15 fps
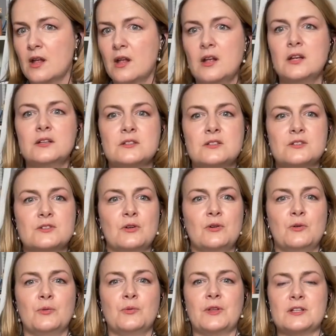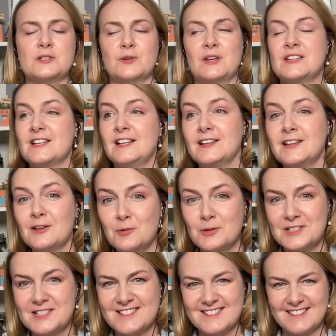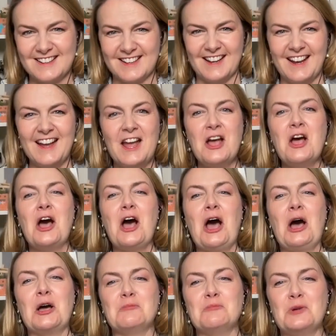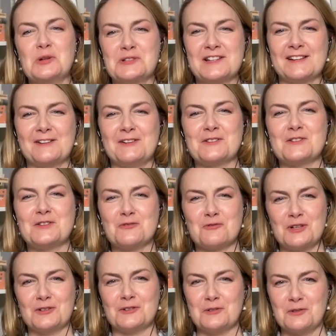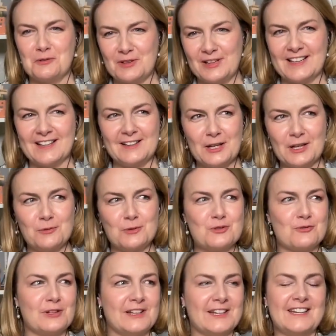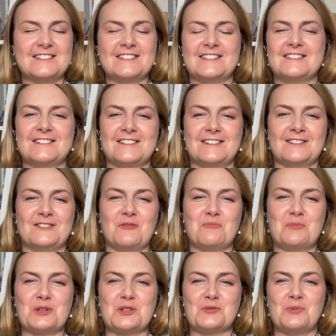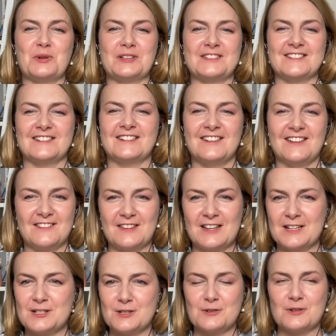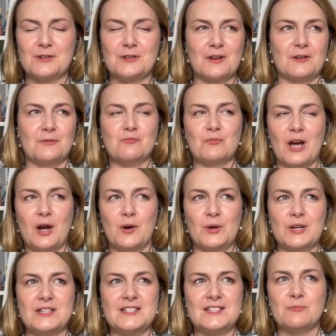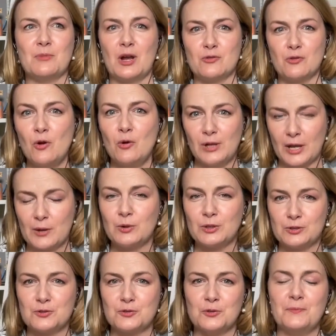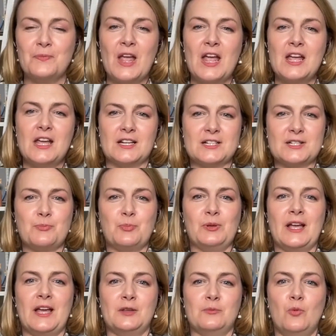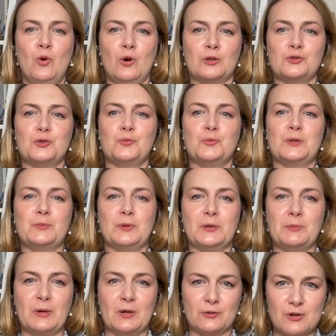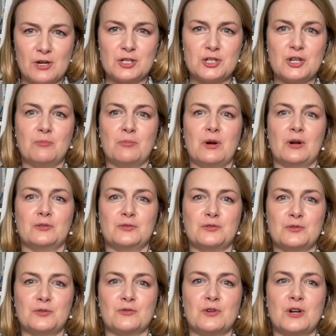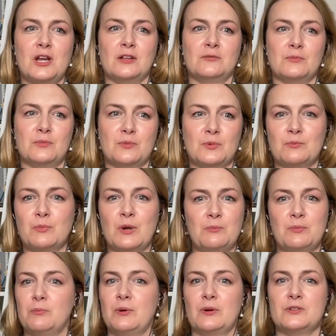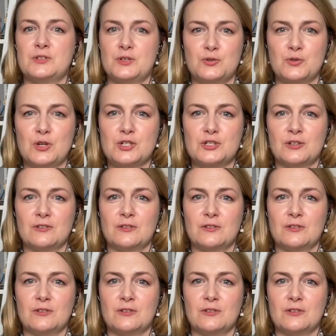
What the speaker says: So that's, as a linguist, I'm mostly concentrated of like language related topics, but that's how I see my role. I want to explain more to people about Russia, about Ukraine, maybe about the situation in the